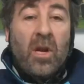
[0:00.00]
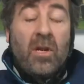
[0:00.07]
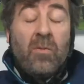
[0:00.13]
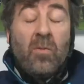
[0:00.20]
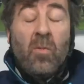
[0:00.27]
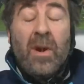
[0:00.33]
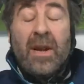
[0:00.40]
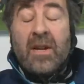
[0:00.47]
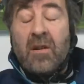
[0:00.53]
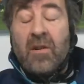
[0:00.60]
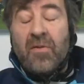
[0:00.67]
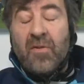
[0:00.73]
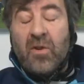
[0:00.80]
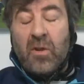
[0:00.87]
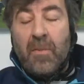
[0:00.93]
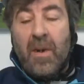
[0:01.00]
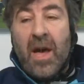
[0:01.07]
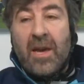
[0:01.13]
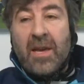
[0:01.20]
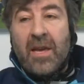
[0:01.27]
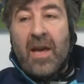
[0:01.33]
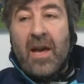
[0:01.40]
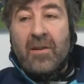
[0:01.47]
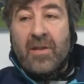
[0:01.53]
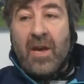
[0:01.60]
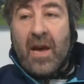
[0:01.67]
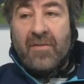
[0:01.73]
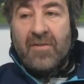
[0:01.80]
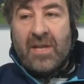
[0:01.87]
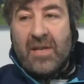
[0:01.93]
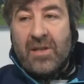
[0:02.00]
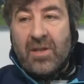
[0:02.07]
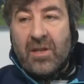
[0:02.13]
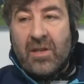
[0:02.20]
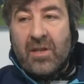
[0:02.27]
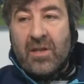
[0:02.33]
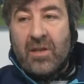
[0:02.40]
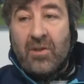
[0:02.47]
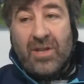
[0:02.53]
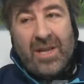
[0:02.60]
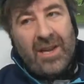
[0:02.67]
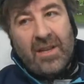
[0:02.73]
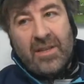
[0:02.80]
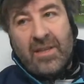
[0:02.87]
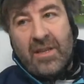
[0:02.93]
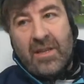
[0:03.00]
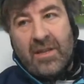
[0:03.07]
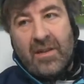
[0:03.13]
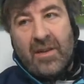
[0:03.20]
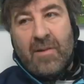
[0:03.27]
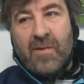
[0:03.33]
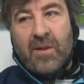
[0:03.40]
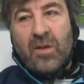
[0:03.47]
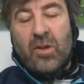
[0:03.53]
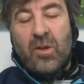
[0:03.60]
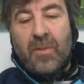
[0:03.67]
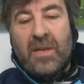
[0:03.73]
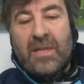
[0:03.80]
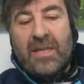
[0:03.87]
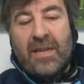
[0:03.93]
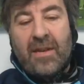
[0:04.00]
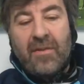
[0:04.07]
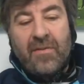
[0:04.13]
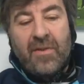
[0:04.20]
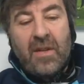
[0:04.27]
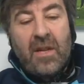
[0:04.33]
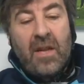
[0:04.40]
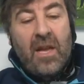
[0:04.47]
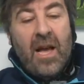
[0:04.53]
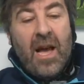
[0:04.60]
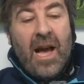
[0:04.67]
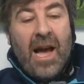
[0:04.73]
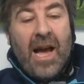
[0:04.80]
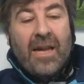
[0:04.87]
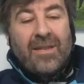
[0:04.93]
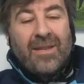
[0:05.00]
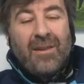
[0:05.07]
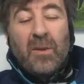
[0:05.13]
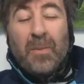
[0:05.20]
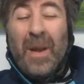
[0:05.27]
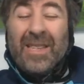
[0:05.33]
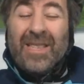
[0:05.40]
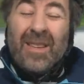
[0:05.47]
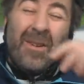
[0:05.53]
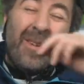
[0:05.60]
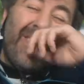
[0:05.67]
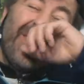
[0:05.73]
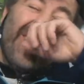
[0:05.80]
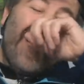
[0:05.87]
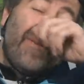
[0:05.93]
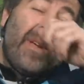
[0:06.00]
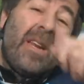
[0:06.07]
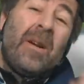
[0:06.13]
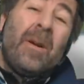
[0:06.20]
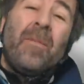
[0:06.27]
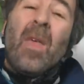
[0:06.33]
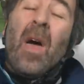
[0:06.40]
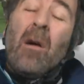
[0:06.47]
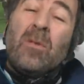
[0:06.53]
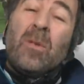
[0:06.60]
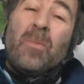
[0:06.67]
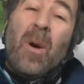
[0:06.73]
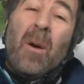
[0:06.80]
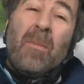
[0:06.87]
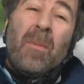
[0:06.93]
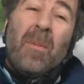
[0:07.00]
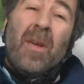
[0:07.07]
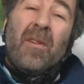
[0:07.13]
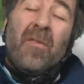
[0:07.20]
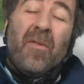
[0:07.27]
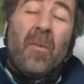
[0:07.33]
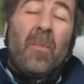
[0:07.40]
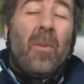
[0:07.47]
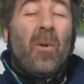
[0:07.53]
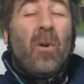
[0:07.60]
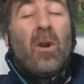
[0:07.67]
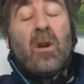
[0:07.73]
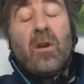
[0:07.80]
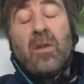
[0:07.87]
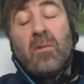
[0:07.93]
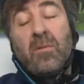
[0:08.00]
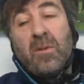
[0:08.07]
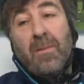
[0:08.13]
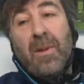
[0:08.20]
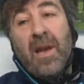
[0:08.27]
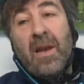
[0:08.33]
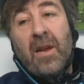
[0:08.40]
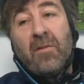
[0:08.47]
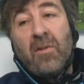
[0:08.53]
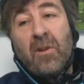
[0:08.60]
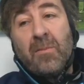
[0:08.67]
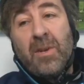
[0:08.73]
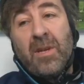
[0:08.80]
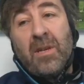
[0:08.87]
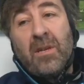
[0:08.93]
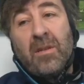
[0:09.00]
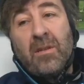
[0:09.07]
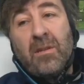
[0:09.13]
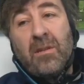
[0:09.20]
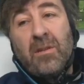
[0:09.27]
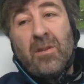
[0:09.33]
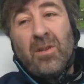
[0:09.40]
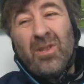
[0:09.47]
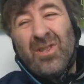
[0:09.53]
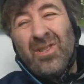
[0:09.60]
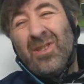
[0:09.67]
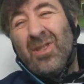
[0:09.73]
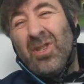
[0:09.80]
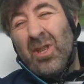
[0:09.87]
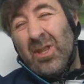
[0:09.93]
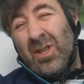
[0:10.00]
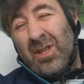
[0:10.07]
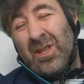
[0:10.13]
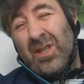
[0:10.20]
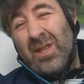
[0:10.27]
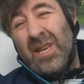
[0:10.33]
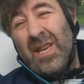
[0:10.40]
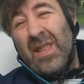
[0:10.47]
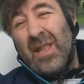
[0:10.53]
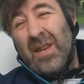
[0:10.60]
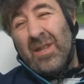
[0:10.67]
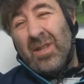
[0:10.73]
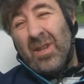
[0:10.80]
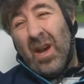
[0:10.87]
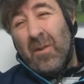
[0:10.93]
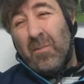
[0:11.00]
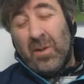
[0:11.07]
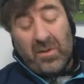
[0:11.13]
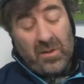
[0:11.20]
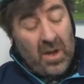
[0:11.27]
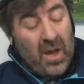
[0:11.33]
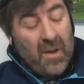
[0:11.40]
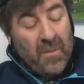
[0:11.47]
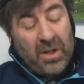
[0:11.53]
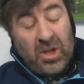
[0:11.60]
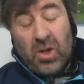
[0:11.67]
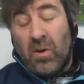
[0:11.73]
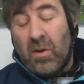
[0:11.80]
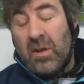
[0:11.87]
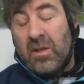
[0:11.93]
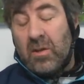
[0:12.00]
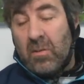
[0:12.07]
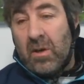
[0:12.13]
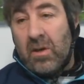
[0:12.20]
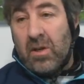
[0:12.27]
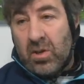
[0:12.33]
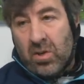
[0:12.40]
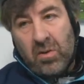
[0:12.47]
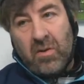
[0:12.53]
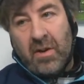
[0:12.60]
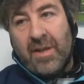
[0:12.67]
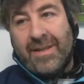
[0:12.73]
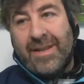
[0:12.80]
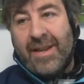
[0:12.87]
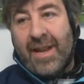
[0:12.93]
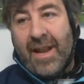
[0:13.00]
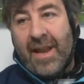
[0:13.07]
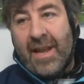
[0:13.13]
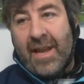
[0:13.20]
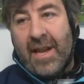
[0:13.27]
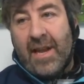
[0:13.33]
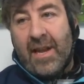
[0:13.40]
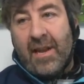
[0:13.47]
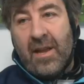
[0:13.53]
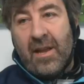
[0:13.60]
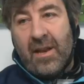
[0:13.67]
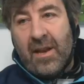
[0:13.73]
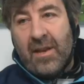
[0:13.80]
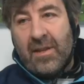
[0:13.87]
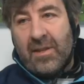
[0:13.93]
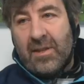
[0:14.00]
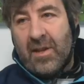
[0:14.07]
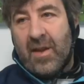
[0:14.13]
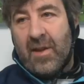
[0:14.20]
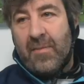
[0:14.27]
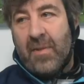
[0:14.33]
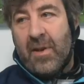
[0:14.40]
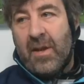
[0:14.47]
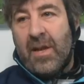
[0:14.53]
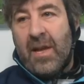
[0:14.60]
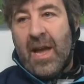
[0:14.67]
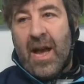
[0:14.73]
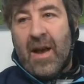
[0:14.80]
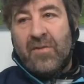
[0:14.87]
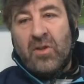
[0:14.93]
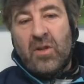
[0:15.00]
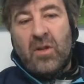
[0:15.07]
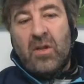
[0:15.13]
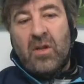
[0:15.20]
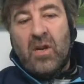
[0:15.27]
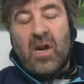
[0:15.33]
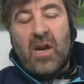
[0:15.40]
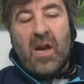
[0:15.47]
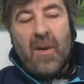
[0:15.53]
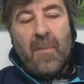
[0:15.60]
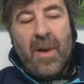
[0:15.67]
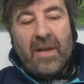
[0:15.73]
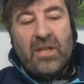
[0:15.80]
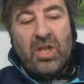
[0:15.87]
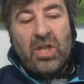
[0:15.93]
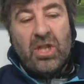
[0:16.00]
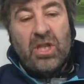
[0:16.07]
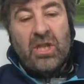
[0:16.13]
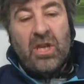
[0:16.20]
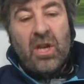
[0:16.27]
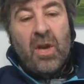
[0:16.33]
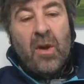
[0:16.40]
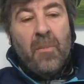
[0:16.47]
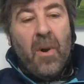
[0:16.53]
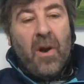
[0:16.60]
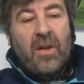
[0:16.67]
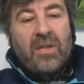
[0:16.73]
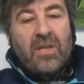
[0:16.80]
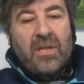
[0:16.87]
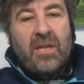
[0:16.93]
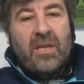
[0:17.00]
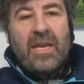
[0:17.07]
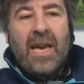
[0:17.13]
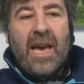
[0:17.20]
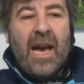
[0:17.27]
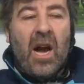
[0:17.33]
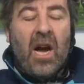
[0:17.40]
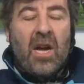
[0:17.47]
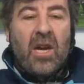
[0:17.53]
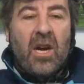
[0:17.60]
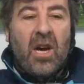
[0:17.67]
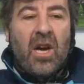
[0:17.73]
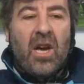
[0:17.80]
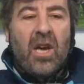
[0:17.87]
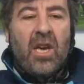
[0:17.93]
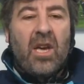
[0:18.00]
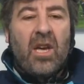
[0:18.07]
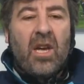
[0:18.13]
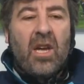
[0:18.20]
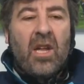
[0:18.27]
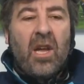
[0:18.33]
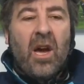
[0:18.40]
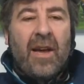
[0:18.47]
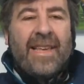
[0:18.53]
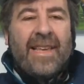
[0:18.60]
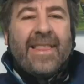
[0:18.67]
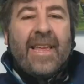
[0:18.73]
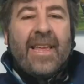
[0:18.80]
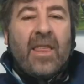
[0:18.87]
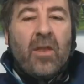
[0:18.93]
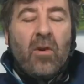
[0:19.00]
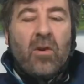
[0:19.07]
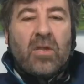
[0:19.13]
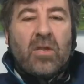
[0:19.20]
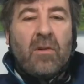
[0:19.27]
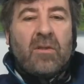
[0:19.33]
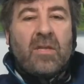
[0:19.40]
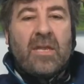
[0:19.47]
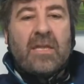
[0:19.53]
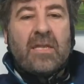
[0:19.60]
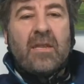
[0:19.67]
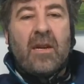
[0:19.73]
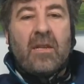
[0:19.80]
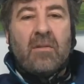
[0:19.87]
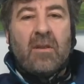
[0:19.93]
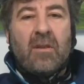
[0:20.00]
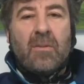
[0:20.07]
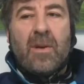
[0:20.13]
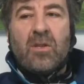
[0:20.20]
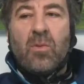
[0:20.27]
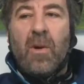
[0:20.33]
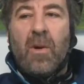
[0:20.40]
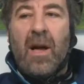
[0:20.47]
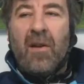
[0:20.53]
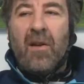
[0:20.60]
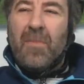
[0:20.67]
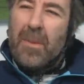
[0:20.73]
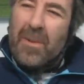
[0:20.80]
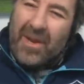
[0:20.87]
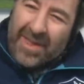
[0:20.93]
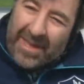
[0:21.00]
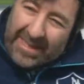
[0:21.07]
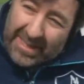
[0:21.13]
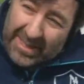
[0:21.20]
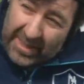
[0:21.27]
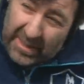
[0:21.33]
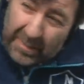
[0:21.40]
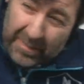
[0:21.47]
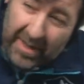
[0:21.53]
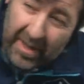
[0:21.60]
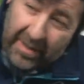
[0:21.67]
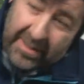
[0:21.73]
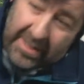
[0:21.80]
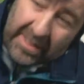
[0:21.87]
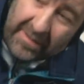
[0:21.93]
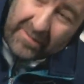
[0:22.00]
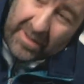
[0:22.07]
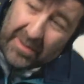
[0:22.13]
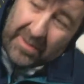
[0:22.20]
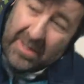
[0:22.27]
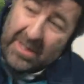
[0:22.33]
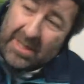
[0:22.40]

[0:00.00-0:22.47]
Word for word: a winger, fullback, out half centre, mm-hmm. utility. Mm -hmm. I would mm-hmm. call myself. Uh-huh. And I was basically, I mean, I was probably a footballer that was playing rugby. Yeah. just in that I would, my shorts were notoriously clean a lot of the time after uh, matches. But yeah, I, I, I think they thought, because I was this size when I was about 12, maybe not this size, but close enough to